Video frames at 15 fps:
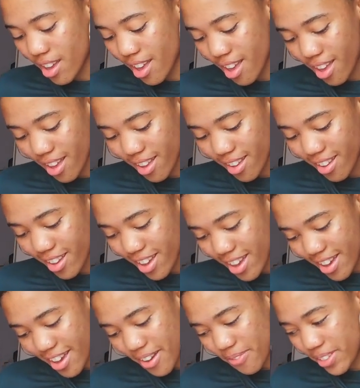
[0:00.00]
I
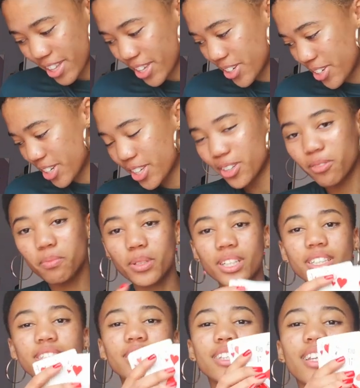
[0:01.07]
feel like you're a cute
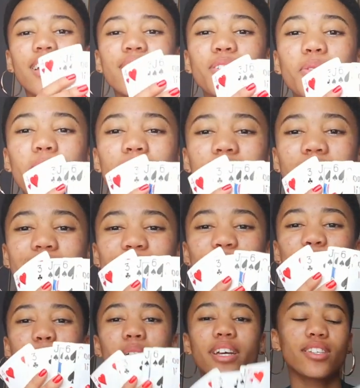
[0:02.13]
person. That's why. That's
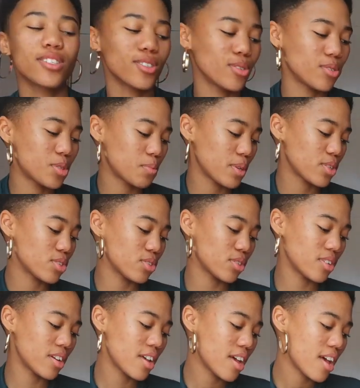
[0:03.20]
what makes you
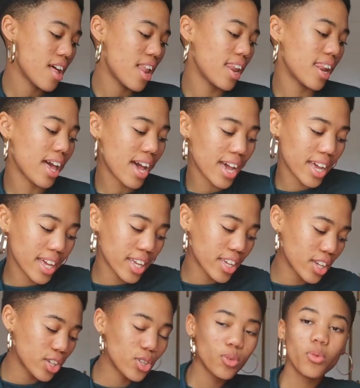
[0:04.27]
special. Like
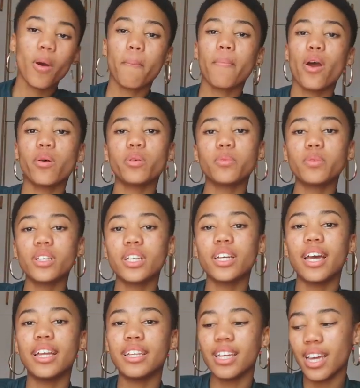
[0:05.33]
you are probably
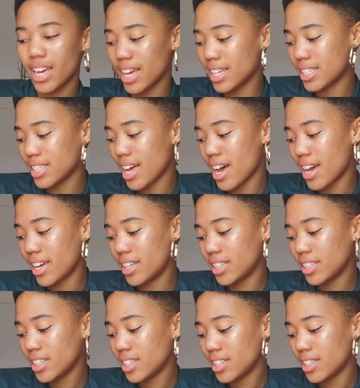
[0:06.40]
an A
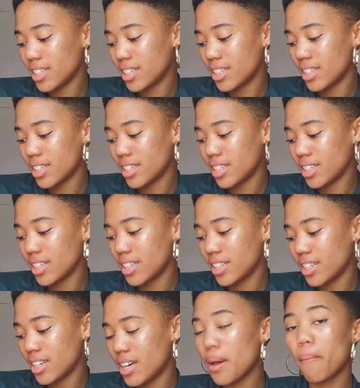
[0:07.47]
sign,
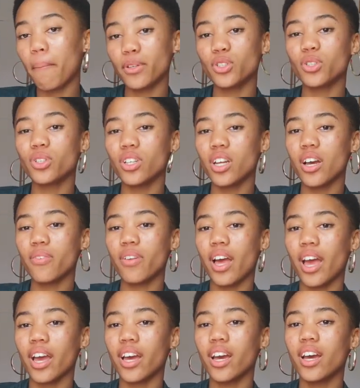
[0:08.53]
but you could have
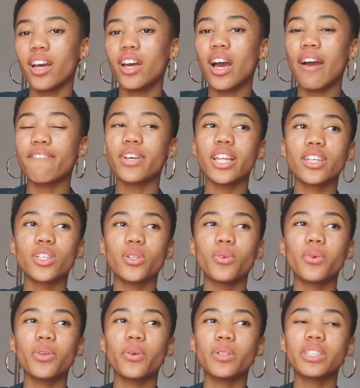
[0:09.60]
like I feel like
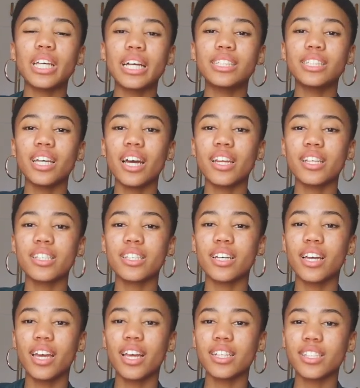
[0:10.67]
you your sun sign is
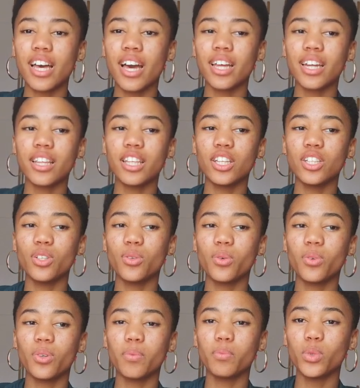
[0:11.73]
a A sign, and then
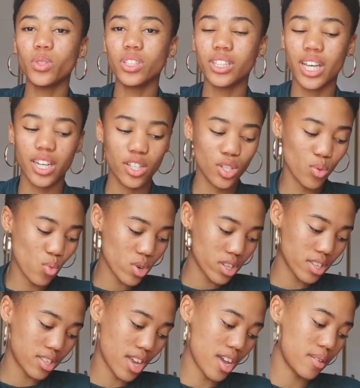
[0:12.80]
your moon sign is a
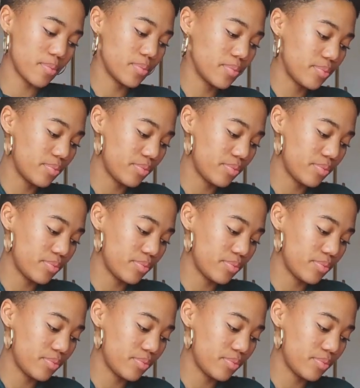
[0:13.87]
water sign,